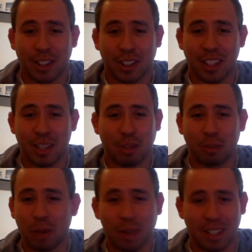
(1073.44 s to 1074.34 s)
this with three
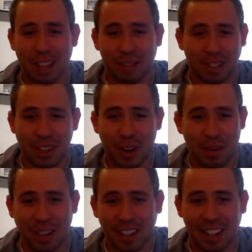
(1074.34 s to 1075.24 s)
weeks left to go in my
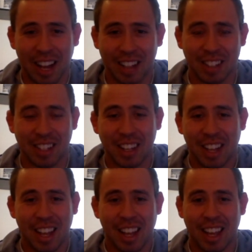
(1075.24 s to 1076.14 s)
class,
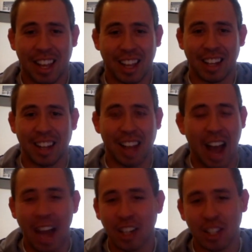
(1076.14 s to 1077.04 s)
and I
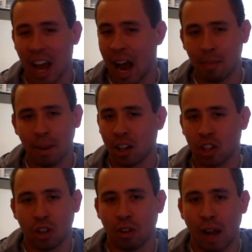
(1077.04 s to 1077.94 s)
just I'm not sure
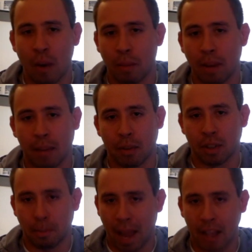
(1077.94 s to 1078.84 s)
if I would have been able to
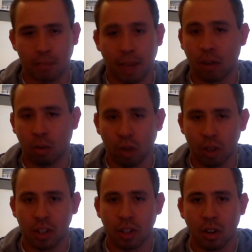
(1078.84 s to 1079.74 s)
pass my course
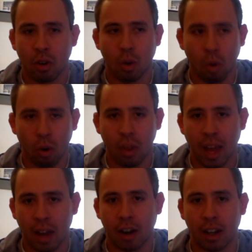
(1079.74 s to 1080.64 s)
or the
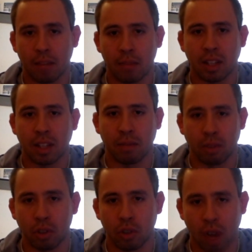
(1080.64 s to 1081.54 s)
NREMT first
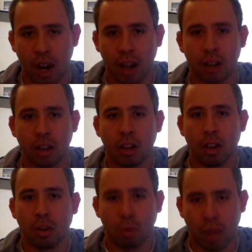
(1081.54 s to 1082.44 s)
try
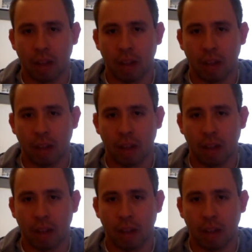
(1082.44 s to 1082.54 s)
without